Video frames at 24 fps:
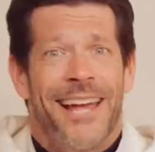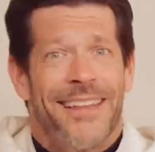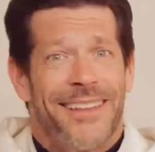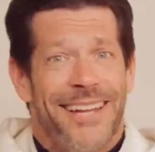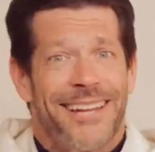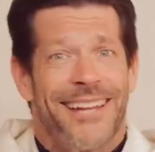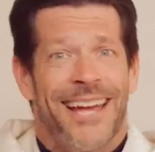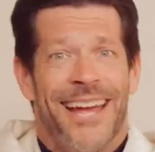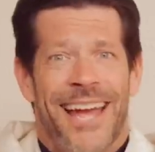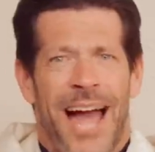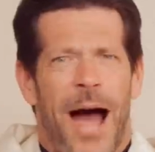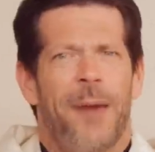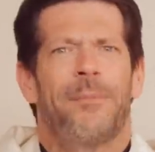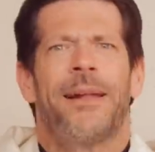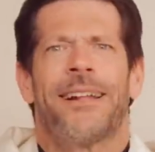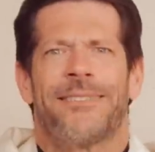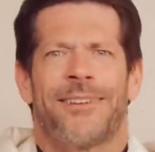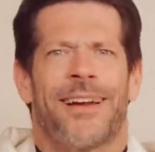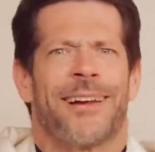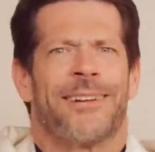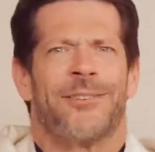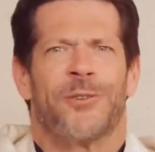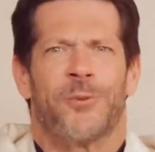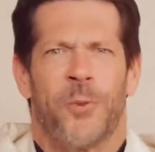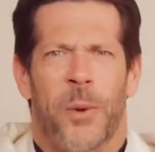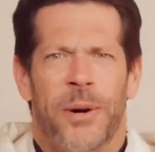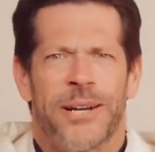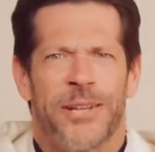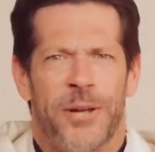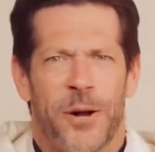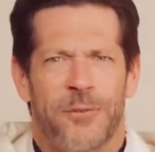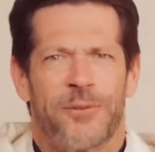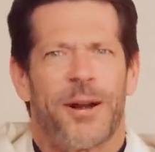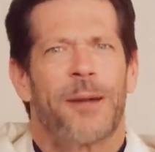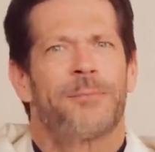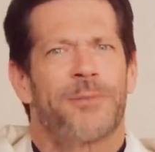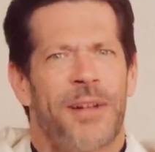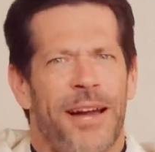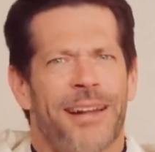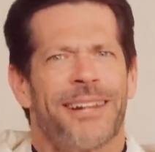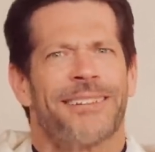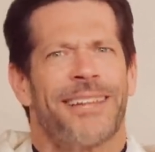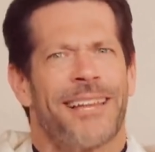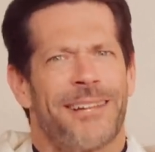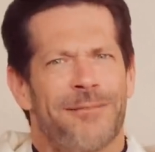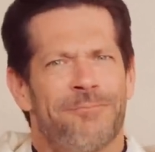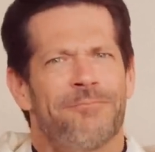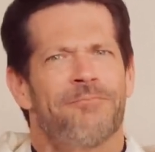Like, I'm not talking 20 over, I'm
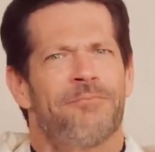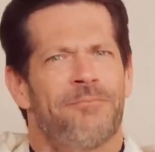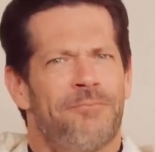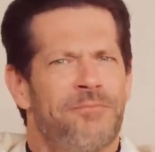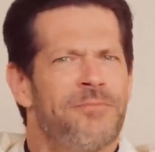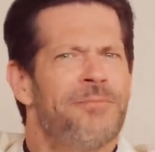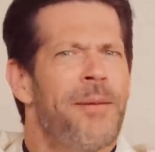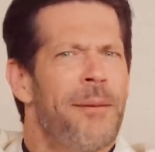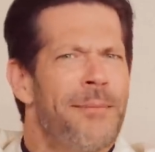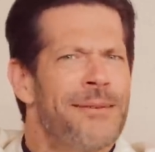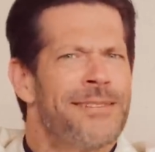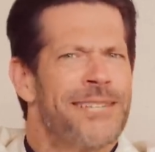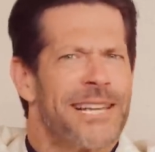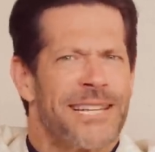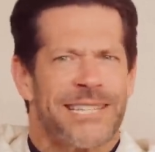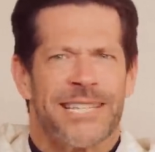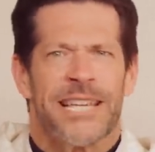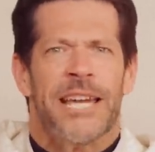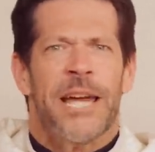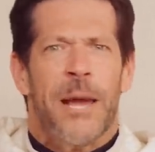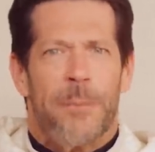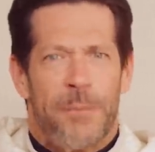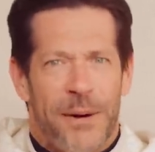talking like maybe 6.